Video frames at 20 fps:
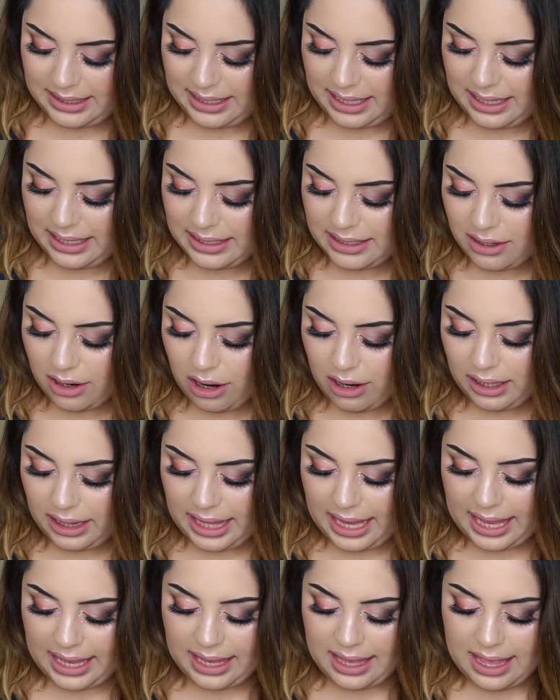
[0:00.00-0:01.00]
these are
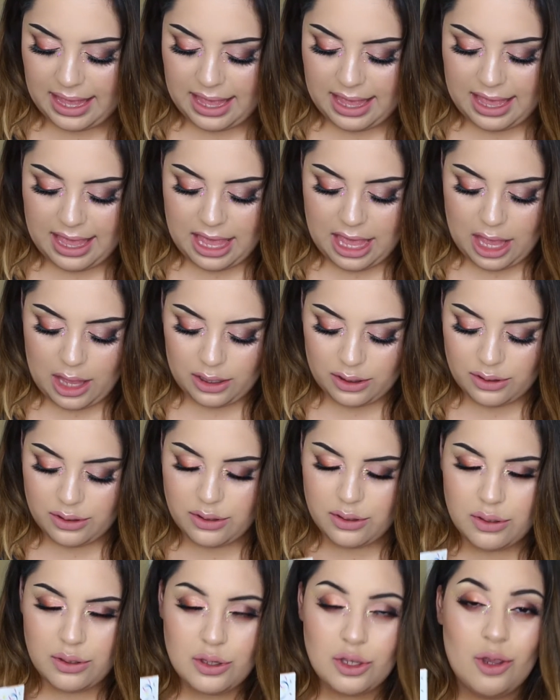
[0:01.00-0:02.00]
like
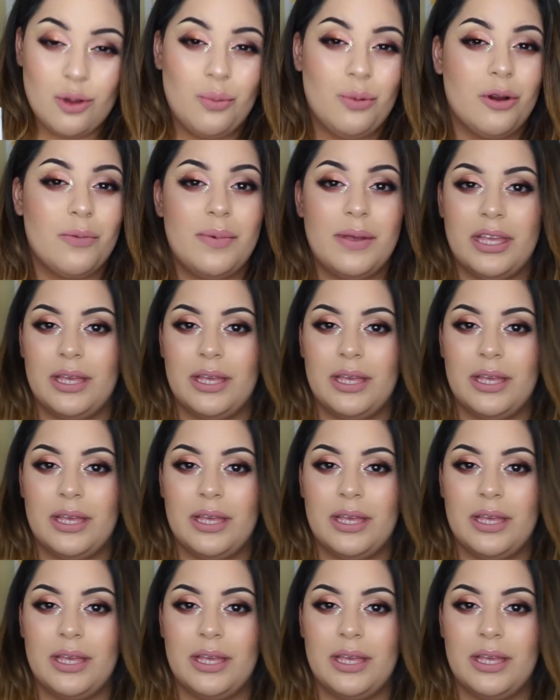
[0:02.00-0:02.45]
super